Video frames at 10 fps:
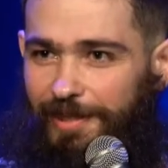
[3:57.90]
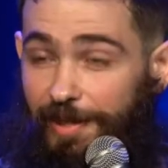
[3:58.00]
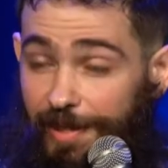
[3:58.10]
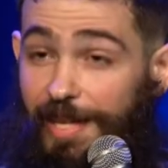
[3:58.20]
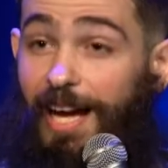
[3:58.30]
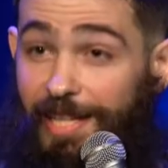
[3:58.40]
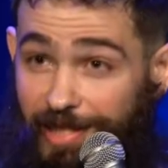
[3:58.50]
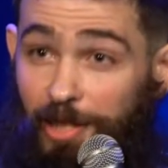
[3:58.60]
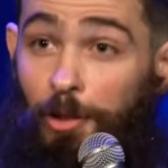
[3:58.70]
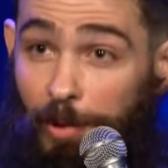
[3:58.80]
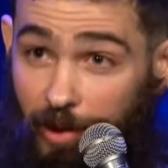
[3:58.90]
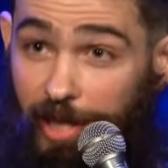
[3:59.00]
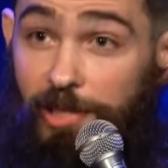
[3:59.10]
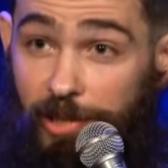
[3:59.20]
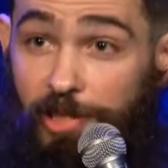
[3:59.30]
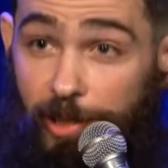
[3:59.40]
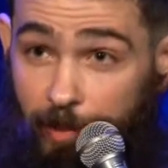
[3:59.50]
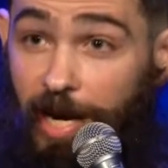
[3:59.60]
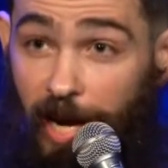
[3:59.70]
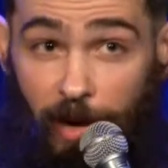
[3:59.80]
The ideal
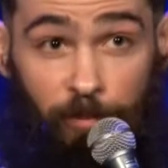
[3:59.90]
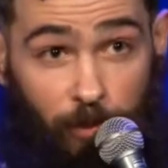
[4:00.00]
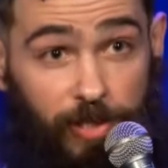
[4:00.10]
relationship time with